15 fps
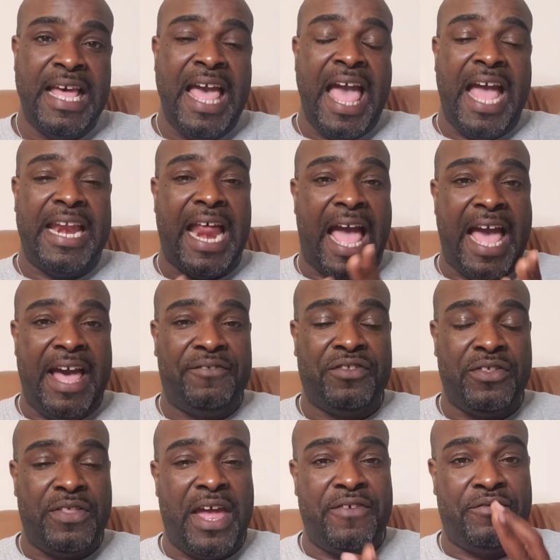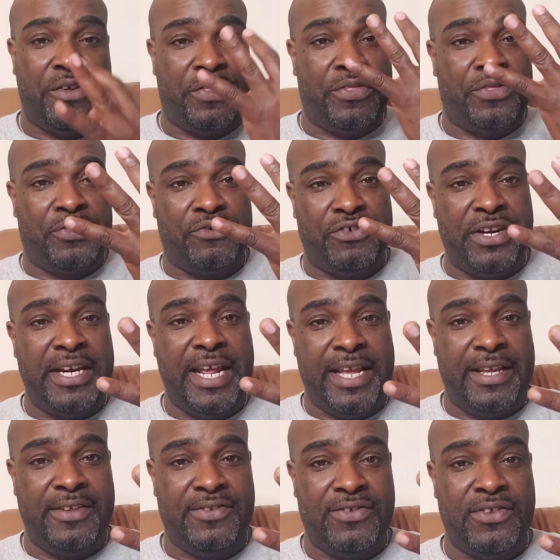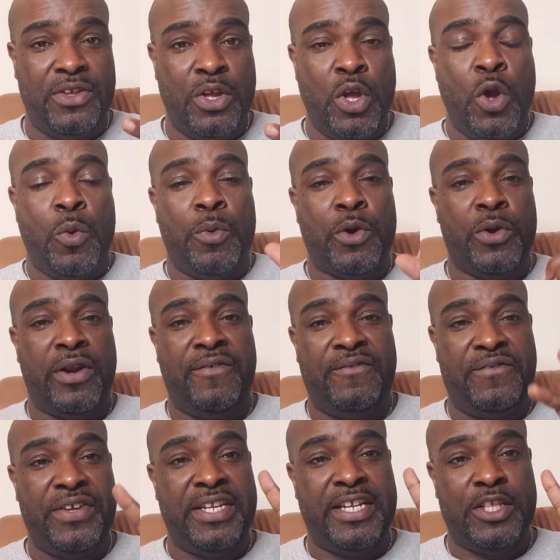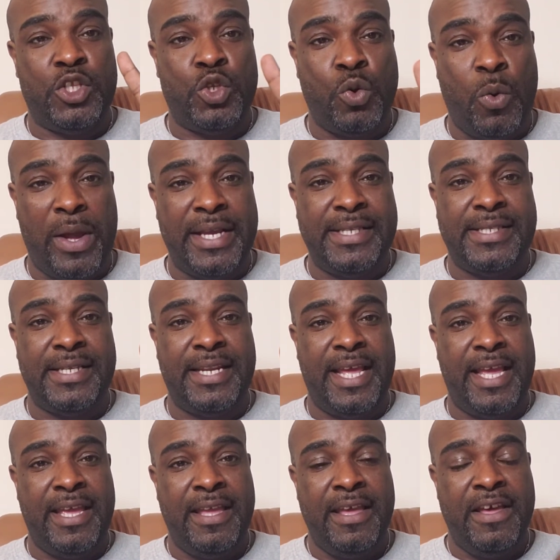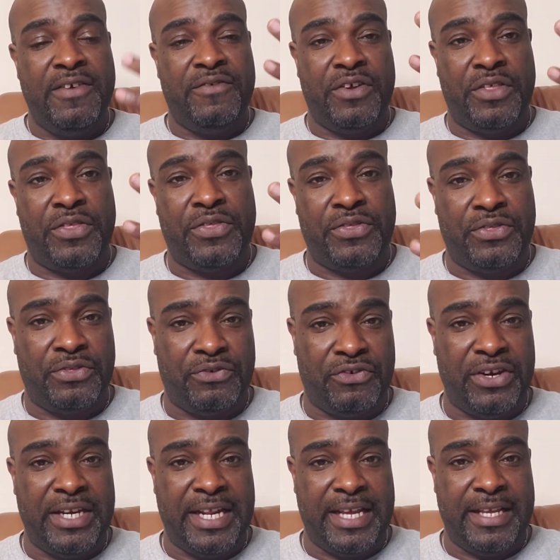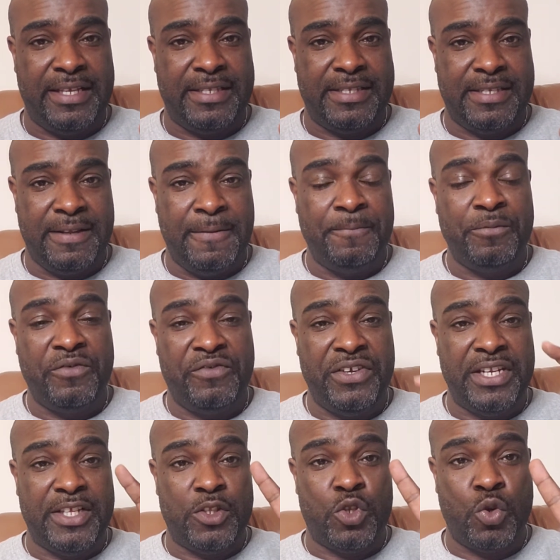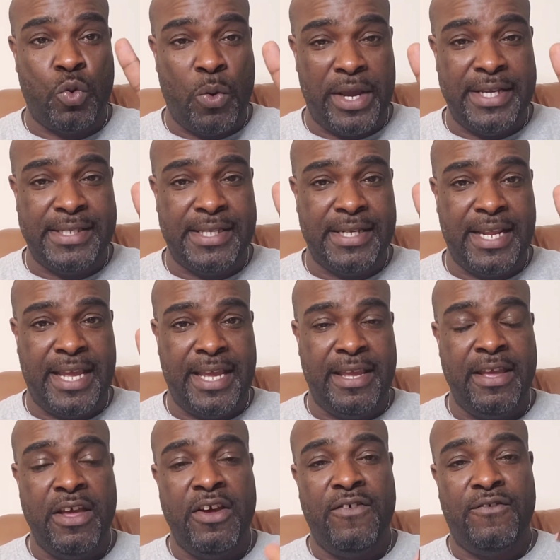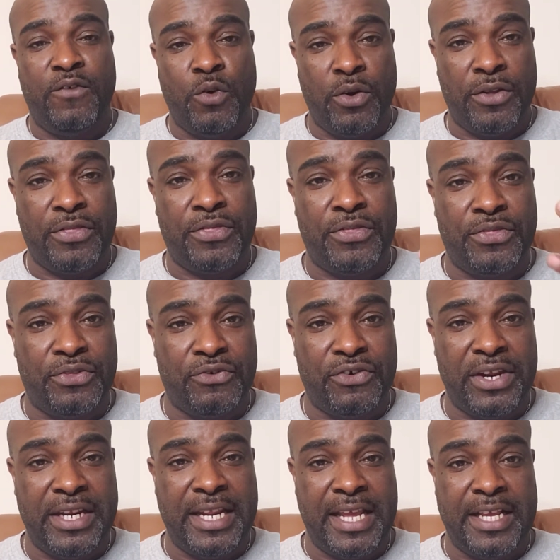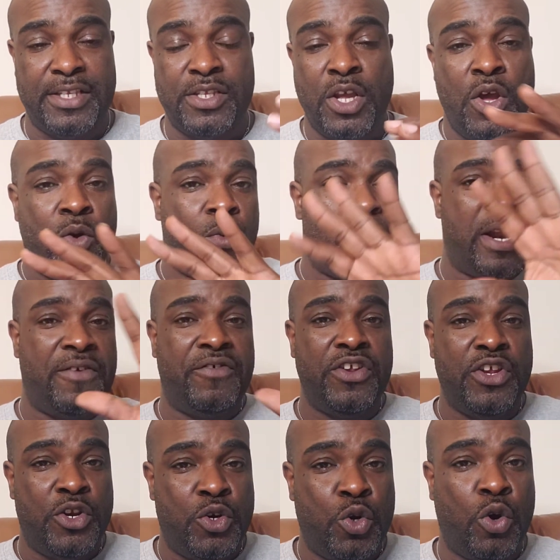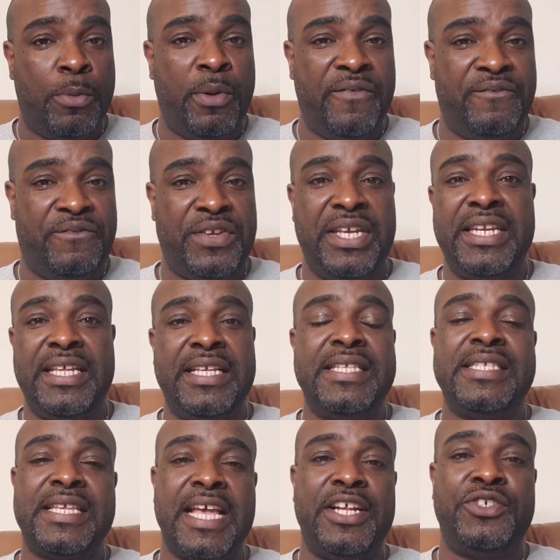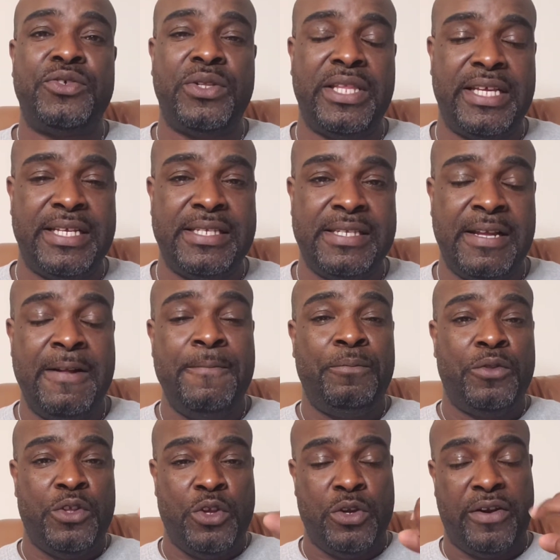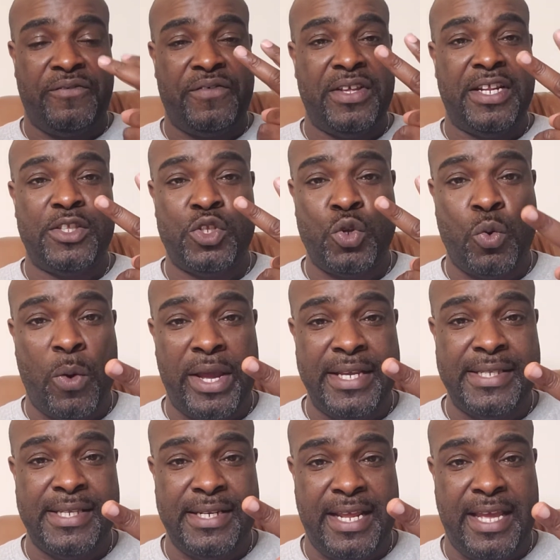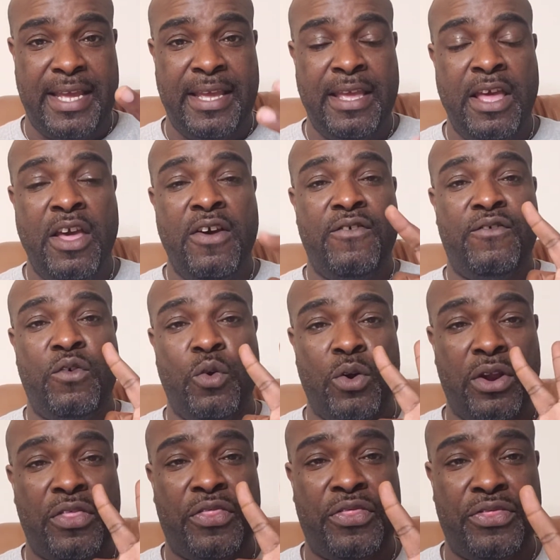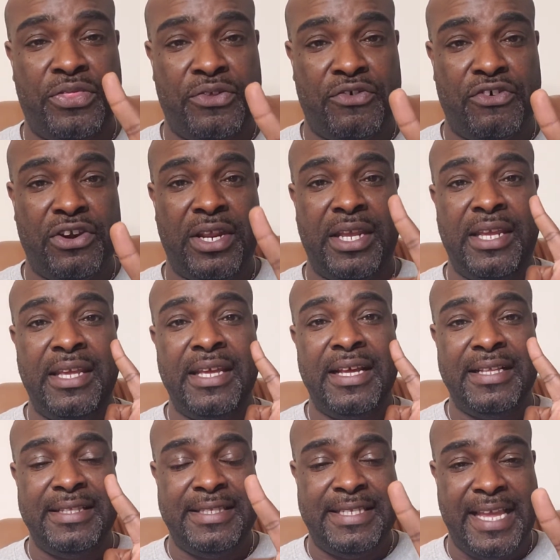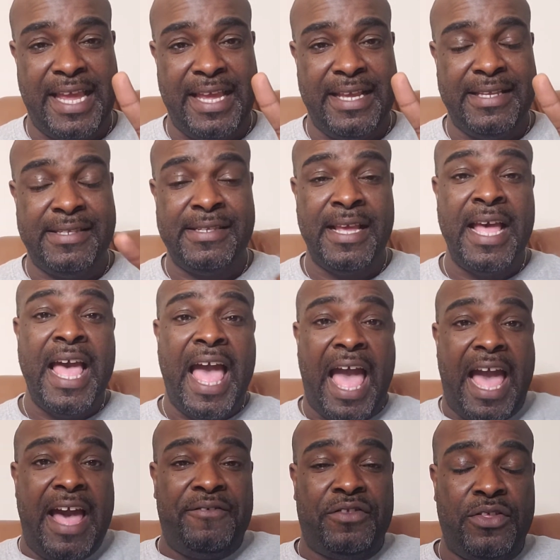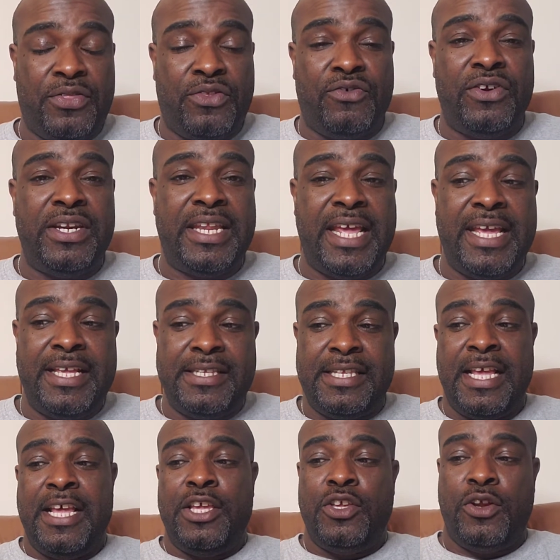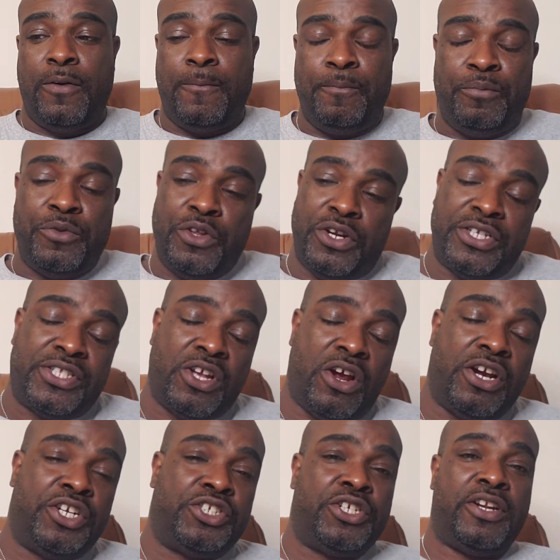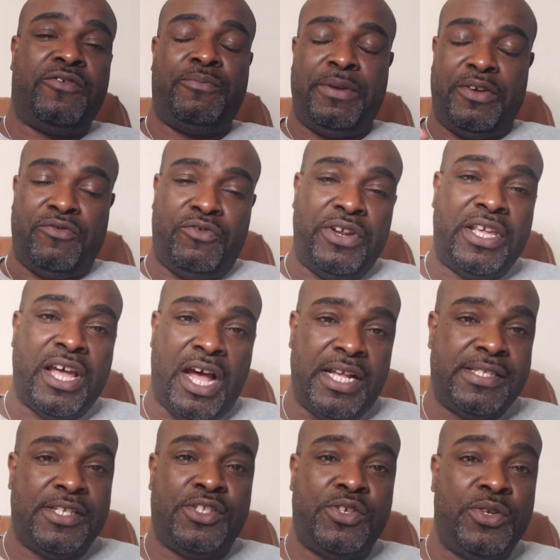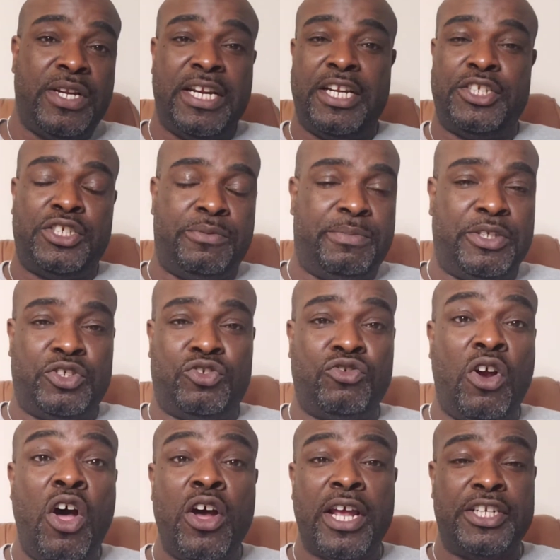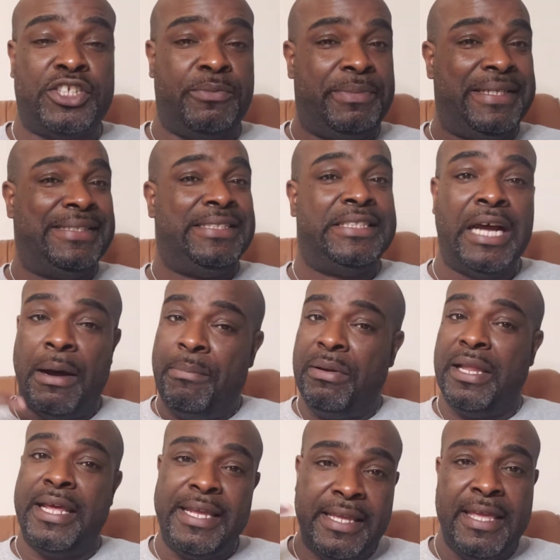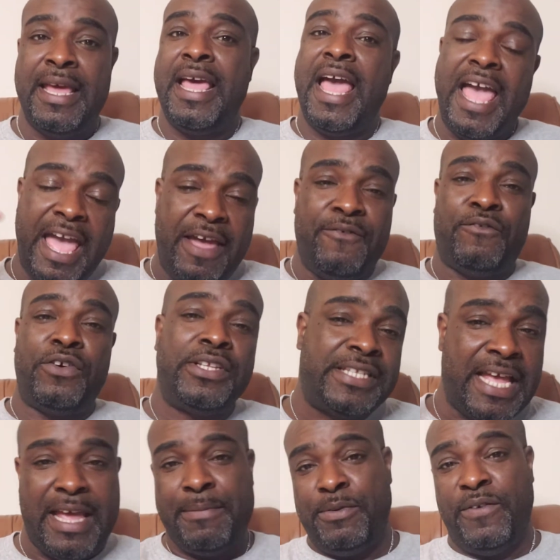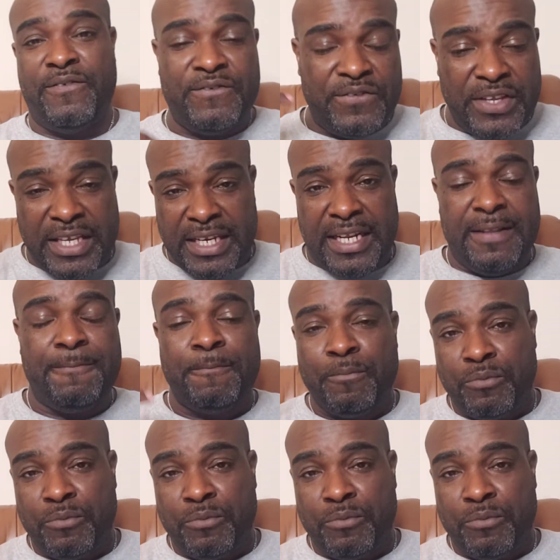And after that, for 3 days, we're going to feed it twice a day for 3 days. Feed it twice a day for 3 days. Whatever your normal feeding schedule is, you're going to feed it twice a day for 3 days. After 3 days, your starter should have been reconstituted. It should be strong. It should be doubling every time you feed it.